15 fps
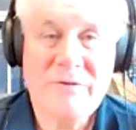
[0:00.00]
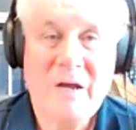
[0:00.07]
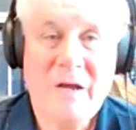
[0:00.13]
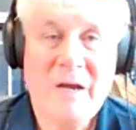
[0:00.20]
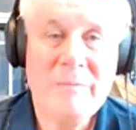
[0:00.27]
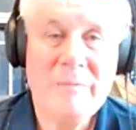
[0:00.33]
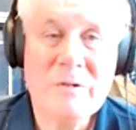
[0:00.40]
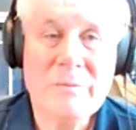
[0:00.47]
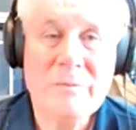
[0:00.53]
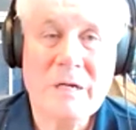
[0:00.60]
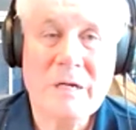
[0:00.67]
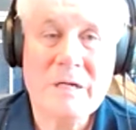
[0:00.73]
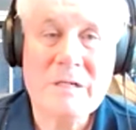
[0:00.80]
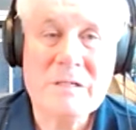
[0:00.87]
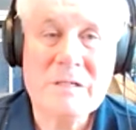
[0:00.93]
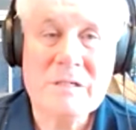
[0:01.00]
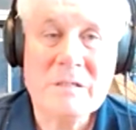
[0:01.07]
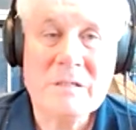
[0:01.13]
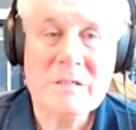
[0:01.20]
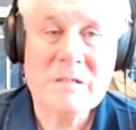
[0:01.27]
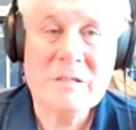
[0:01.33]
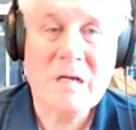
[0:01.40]
ago, I was flying the
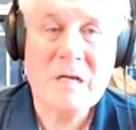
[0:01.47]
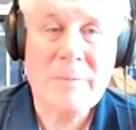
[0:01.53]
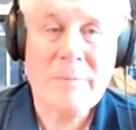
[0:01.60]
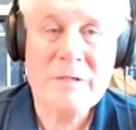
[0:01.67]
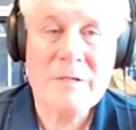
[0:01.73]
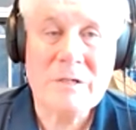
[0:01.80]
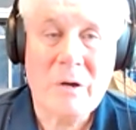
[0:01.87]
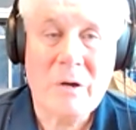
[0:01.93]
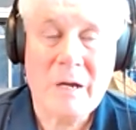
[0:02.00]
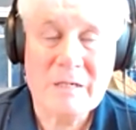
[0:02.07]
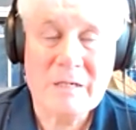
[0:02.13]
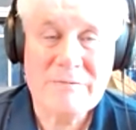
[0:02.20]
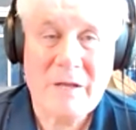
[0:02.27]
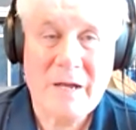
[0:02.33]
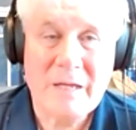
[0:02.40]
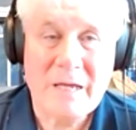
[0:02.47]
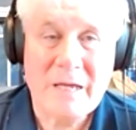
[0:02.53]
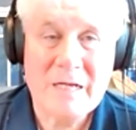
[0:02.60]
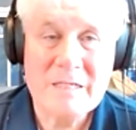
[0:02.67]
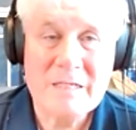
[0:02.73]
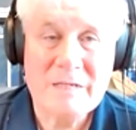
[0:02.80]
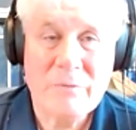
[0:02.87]
KC-46 sim,
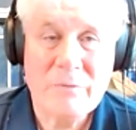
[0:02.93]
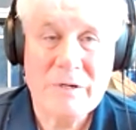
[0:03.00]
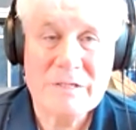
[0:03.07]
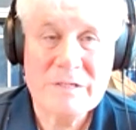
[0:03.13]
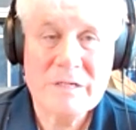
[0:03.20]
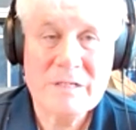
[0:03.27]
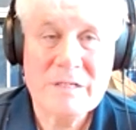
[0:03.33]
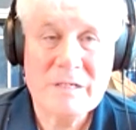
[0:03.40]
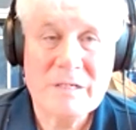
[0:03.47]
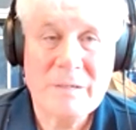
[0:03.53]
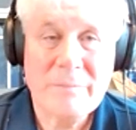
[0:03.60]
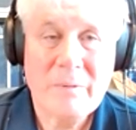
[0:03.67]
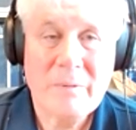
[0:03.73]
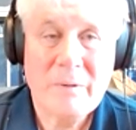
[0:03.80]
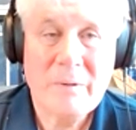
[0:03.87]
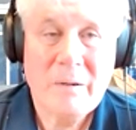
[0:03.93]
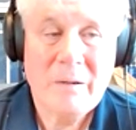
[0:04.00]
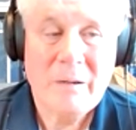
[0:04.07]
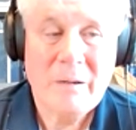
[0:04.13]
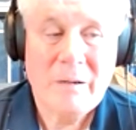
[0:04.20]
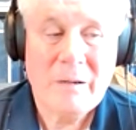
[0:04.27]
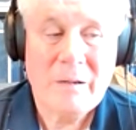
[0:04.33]
the new tanker, the Pegasus
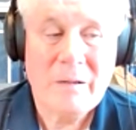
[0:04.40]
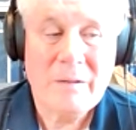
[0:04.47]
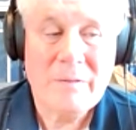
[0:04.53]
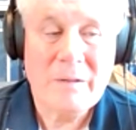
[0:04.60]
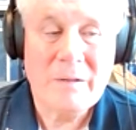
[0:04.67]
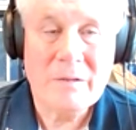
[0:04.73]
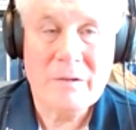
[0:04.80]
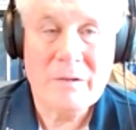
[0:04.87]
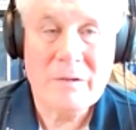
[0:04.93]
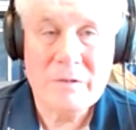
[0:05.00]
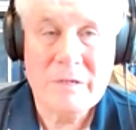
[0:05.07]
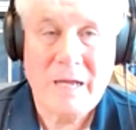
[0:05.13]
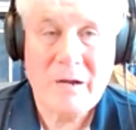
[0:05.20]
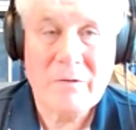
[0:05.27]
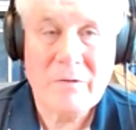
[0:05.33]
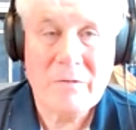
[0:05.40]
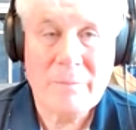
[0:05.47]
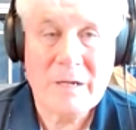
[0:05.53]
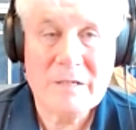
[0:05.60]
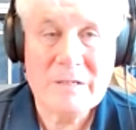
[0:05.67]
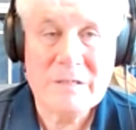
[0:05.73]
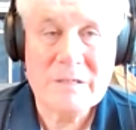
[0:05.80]
tanker.
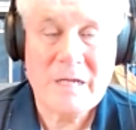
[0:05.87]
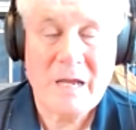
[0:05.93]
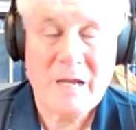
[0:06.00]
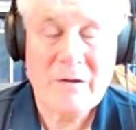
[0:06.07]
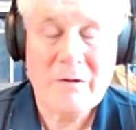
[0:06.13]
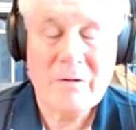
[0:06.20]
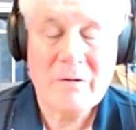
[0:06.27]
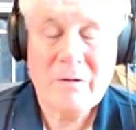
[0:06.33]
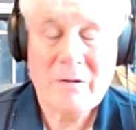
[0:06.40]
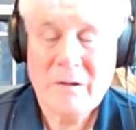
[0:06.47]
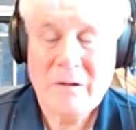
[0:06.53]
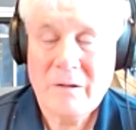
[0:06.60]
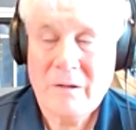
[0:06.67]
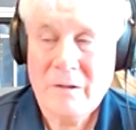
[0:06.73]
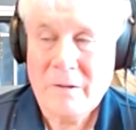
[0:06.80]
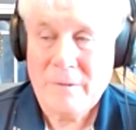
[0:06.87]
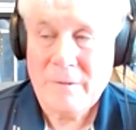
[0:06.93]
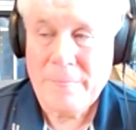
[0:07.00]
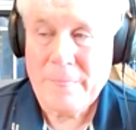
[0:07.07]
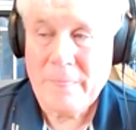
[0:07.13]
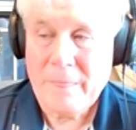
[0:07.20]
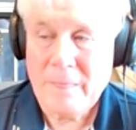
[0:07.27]
And it's amazing how all of
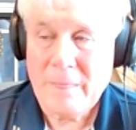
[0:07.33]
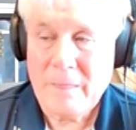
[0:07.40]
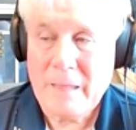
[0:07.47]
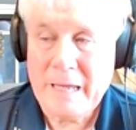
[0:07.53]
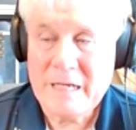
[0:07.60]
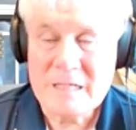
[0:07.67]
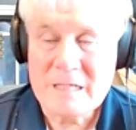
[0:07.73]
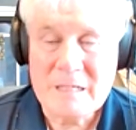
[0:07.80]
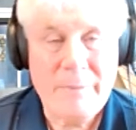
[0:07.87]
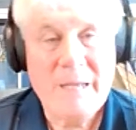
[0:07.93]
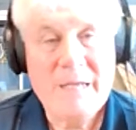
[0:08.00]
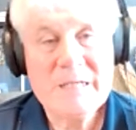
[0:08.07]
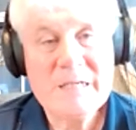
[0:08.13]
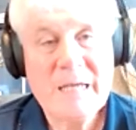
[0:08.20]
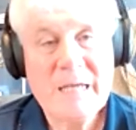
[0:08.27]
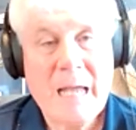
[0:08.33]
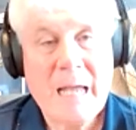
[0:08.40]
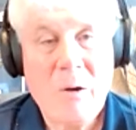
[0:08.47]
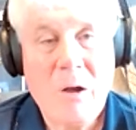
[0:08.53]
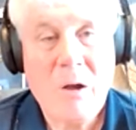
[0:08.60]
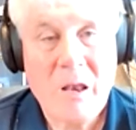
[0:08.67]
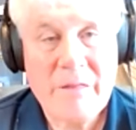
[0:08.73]
that stuff comes back
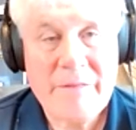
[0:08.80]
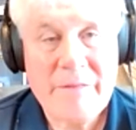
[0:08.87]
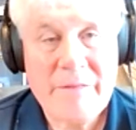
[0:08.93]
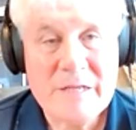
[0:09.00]
and pretty